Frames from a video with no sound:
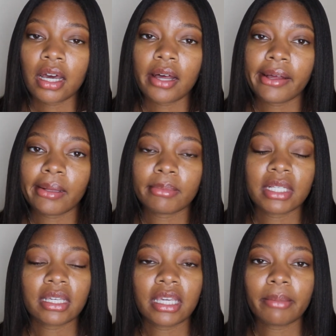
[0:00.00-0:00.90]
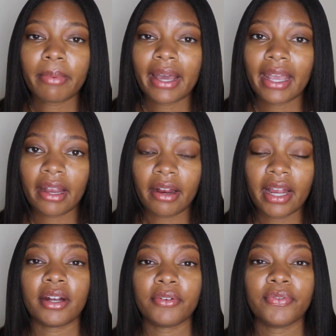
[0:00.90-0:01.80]
um, to keep my hair,
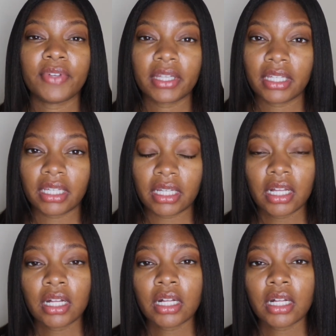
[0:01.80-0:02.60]
hair feeling